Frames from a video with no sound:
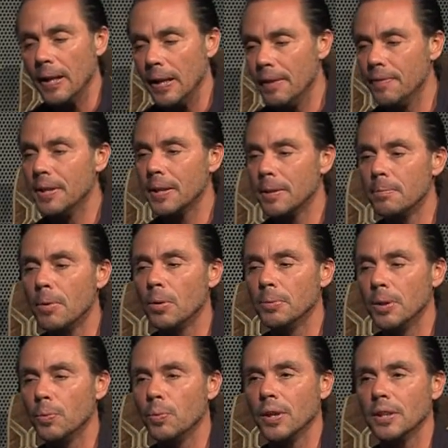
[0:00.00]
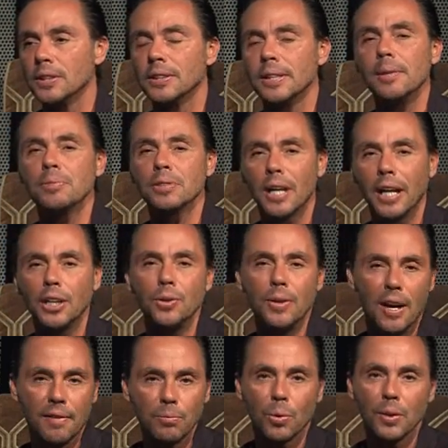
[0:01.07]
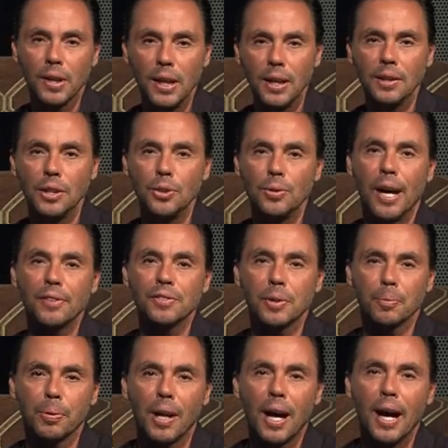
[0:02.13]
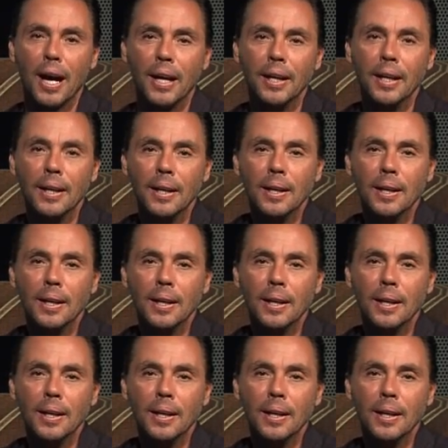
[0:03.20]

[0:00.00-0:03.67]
even in a moment when it seems like you have more need than you have supply.